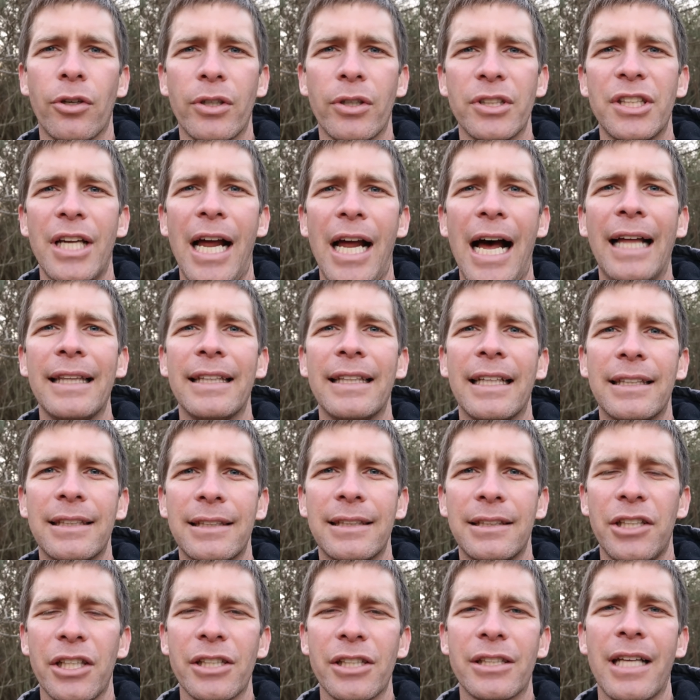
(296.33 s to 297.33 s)
So it's not
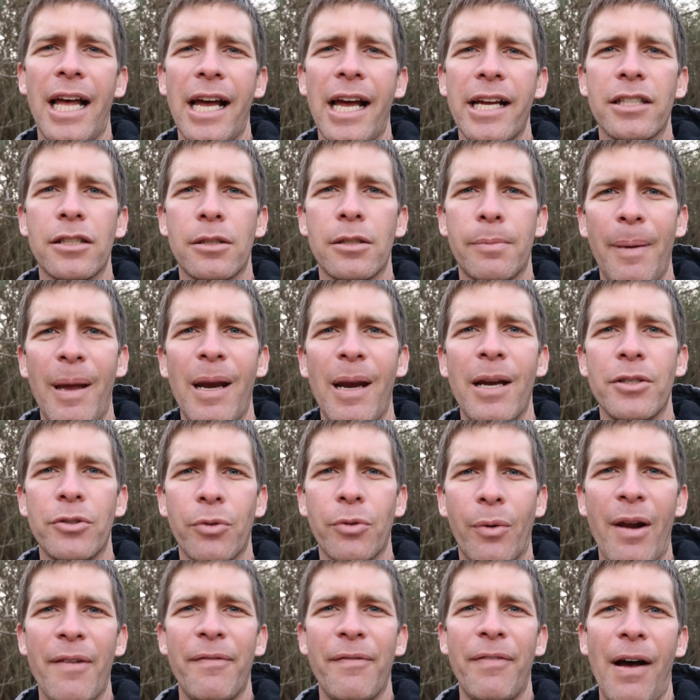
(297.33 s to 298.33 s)
just like spending
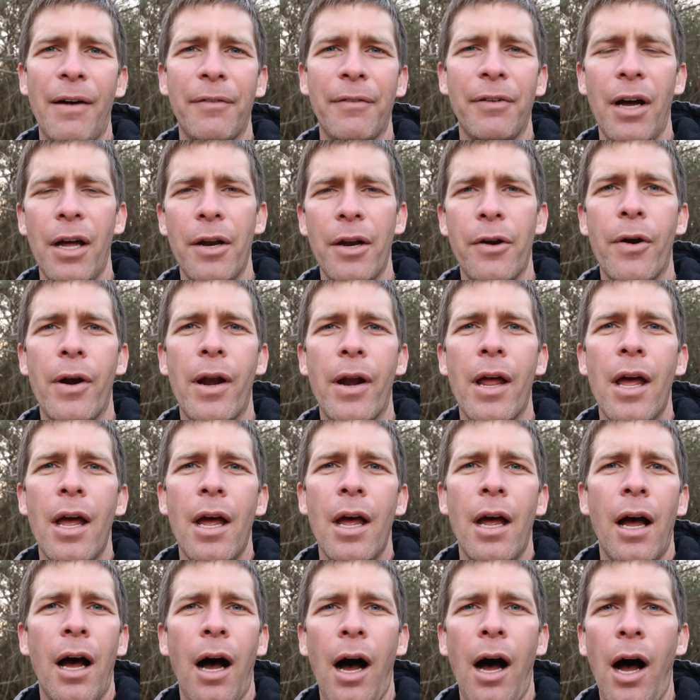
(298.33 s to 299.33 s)
2,500
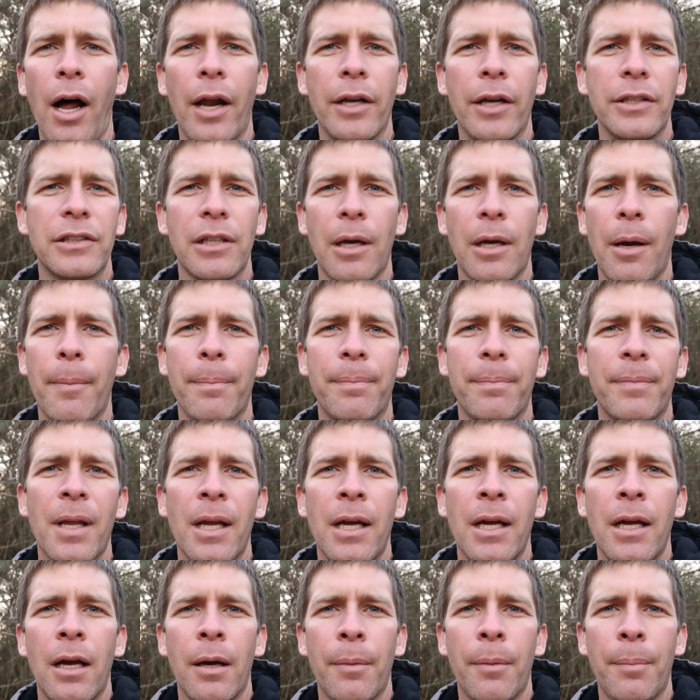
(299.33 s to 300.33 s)
on some
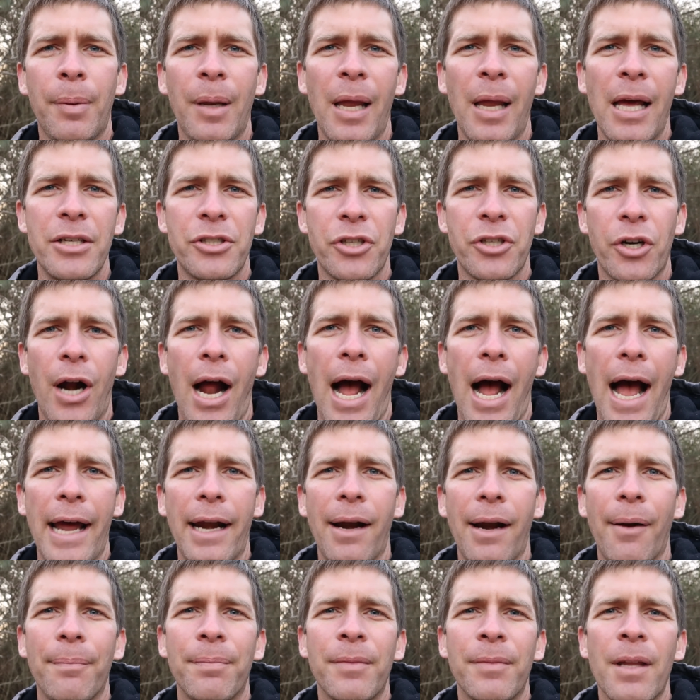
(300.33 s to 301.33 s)
pleasure
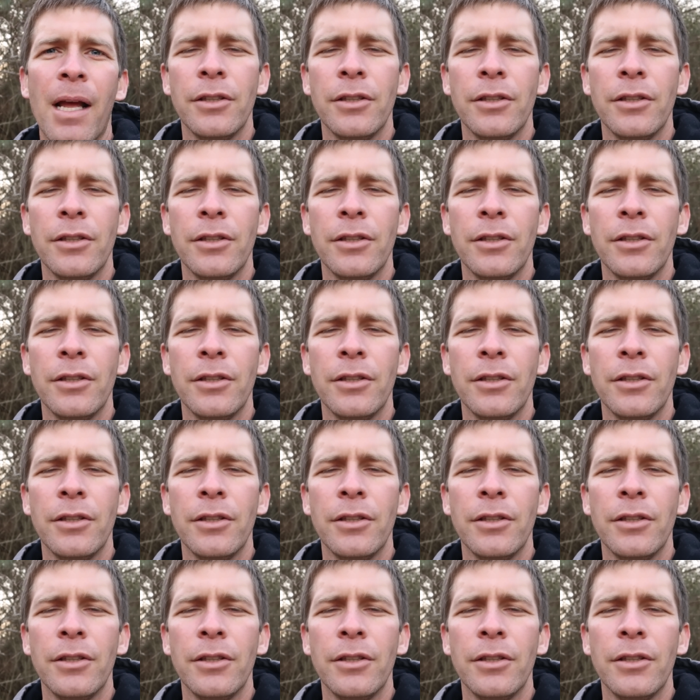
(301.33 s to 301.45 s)
item.